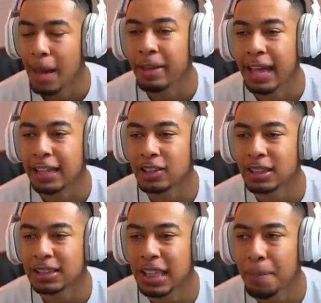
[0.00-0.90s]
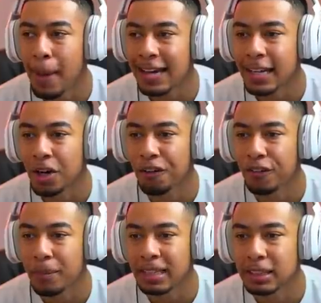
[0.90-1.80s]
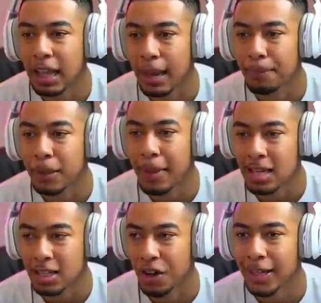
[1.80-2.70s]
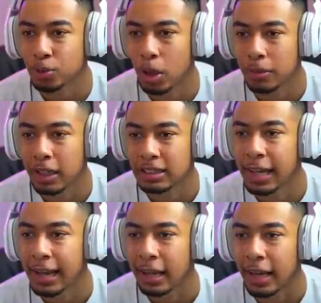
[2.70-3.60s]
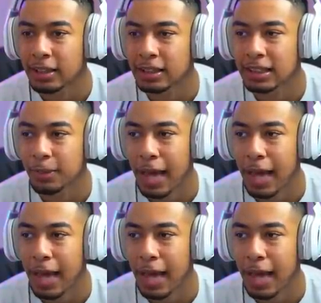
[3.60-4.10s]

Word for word: I mean it doesn't seem mad enough for me to like be messing up. That's what I'm gonna say. It doesn't seem